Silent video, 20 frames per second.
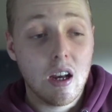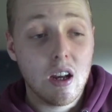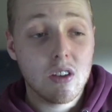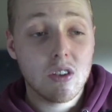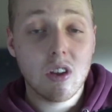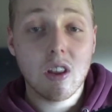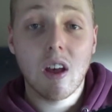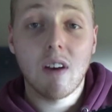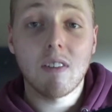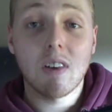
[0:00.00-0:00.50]

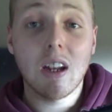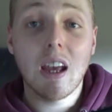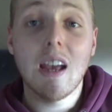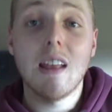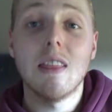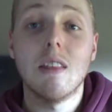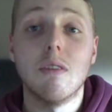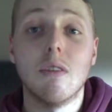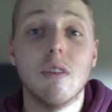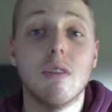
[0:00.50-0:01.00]
So I'm going to
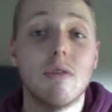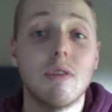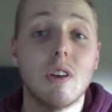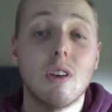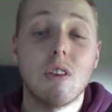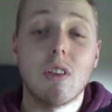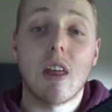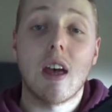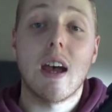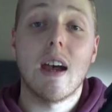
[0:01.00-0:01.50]
end the
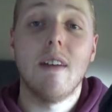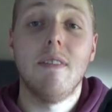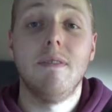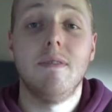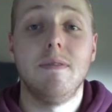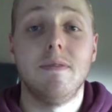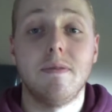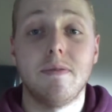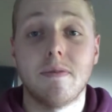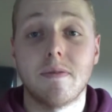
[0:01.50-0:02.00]
review there.
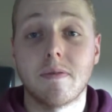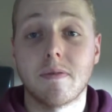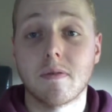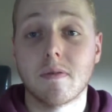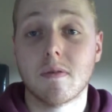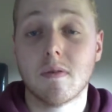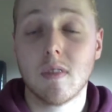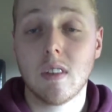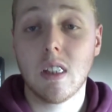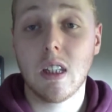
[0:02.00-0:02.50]

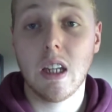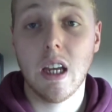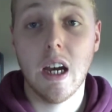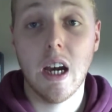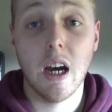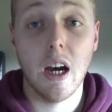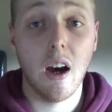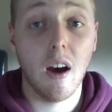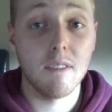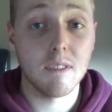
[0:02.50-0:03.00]

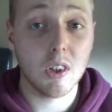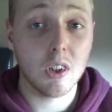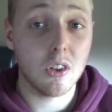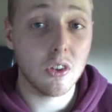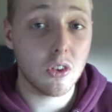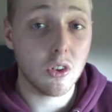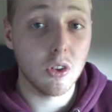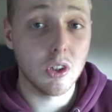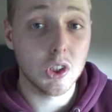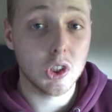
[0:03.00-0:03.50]
I'm going to
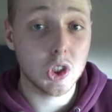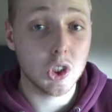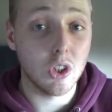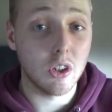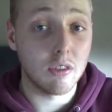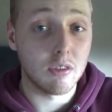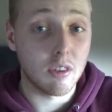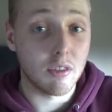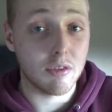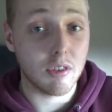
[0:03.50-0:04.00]
do a
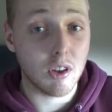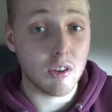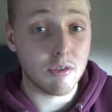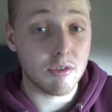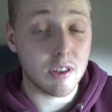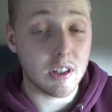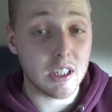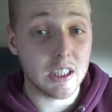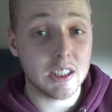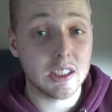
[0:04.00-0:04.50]
shooting review
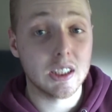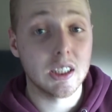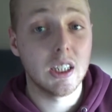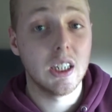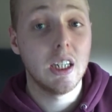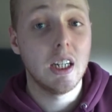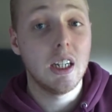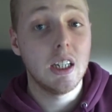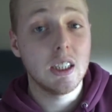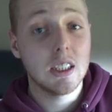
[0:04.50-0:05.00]
for this
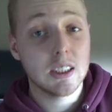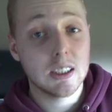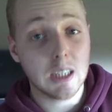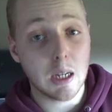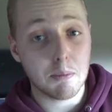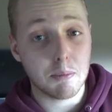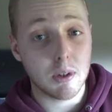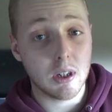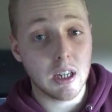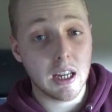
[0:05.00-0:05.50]

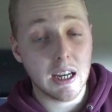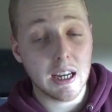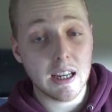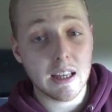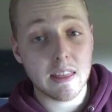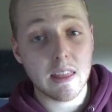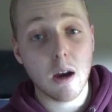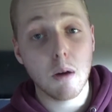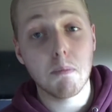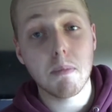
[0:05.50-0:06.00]

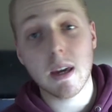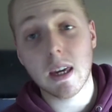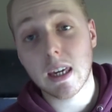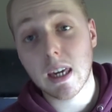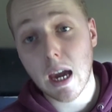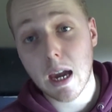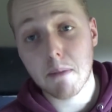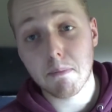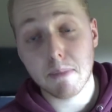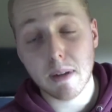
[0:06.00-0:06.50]
separately. There'll be
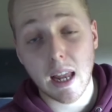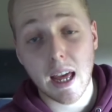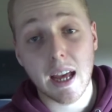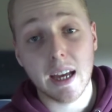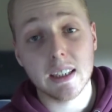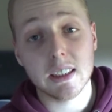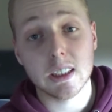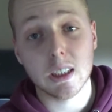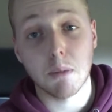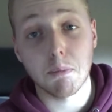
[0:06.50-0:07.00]
gameplay
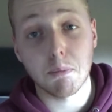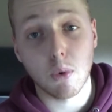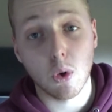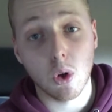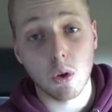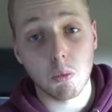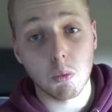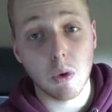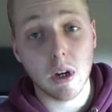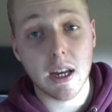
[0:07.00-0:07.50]
at some
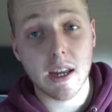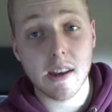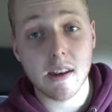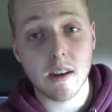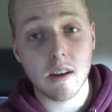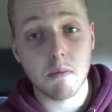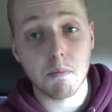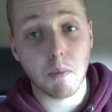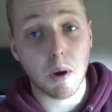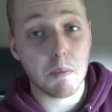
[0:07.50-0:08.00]
point
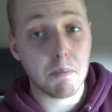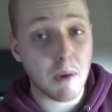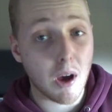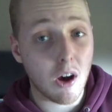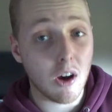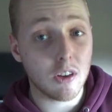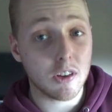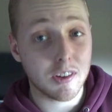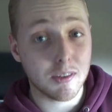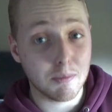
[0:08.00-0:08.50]
when my
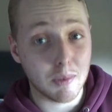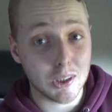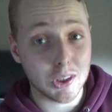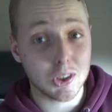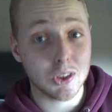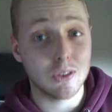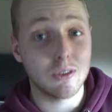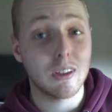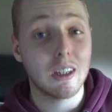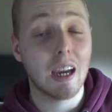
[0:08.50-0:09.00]
parts and my
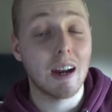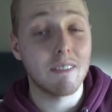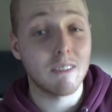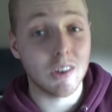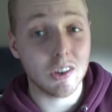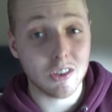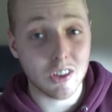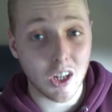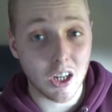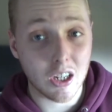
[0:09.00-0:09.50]
zoom
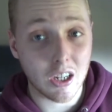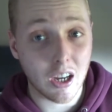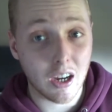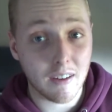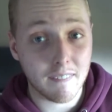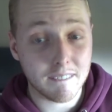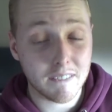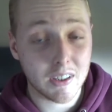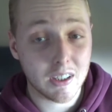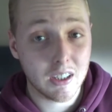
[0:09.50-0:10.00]
camera turn
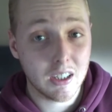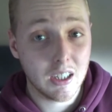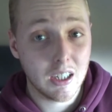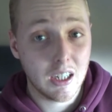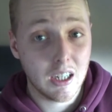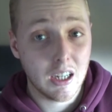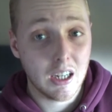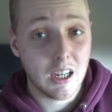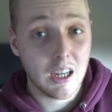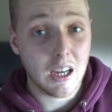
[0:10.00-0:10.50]
up.
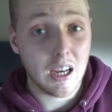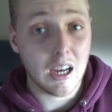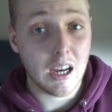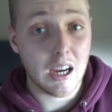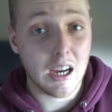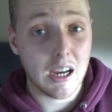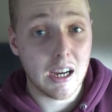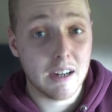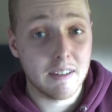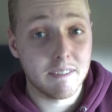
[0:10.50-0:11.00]

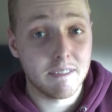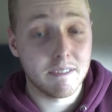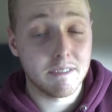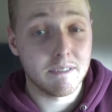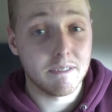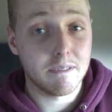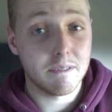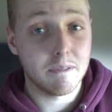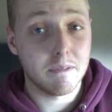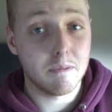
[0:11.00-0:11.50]

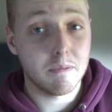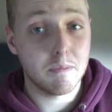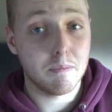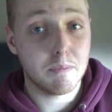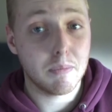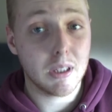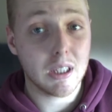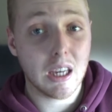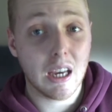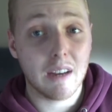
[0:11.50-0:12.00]

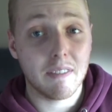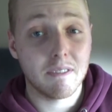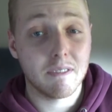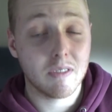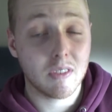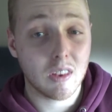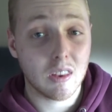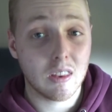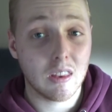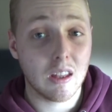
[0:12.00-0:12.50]
But yeah,
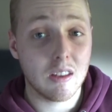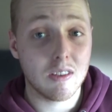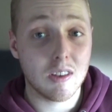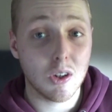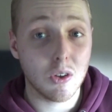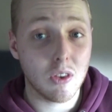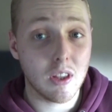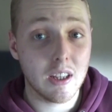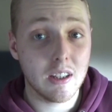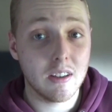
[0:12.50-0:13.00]

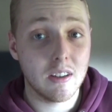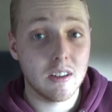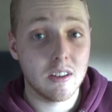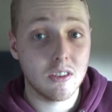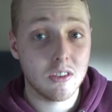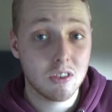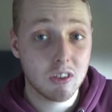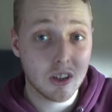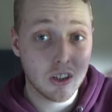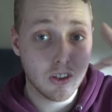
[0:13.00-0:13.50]
until then,
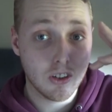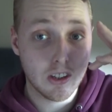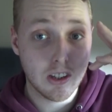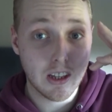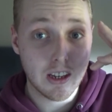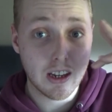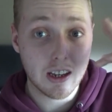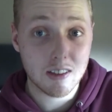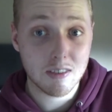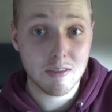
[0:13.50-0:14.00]
see you in
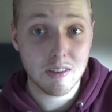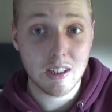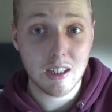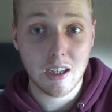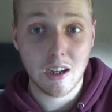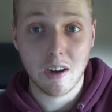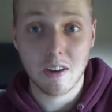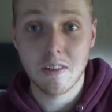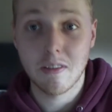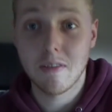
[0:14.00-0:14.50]
the next
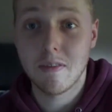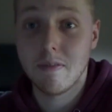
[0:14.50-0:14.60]
video.